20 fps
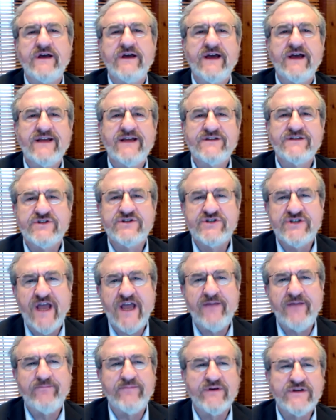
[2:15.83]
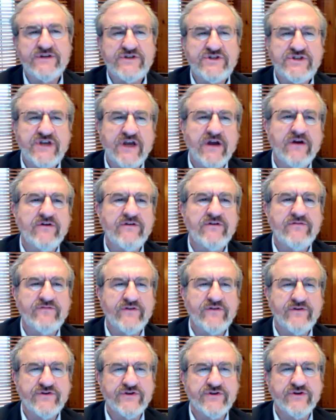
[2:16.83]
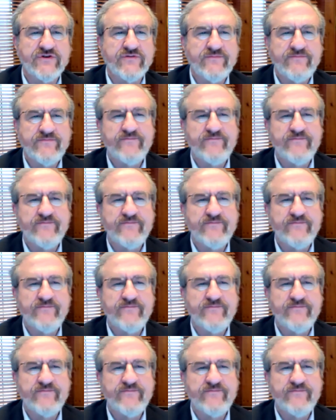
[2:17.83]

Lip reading: and to shape a shared future.